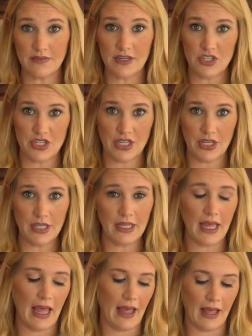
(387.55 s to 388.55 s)
finishing
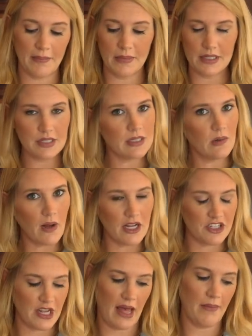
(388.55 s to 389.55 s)
cooking, I'm gonna still
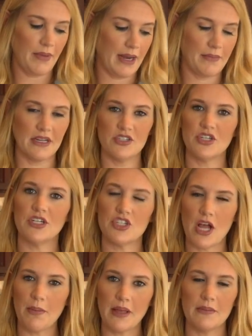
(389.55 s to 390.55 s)
watch it, but I'm gonna start
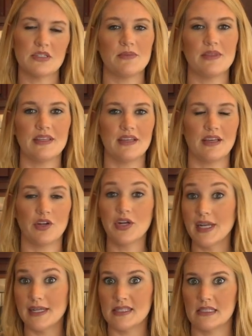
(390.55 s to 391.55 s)
chopping up some of the
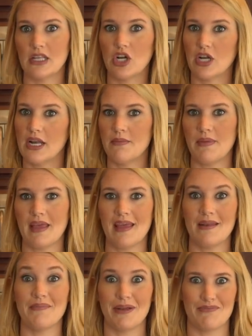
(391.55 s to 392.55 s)
ingredients that are gonna be
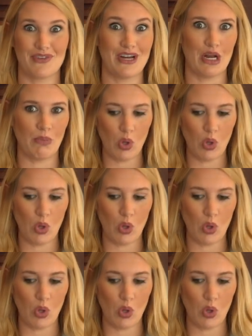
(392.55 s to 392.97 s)
in my burrito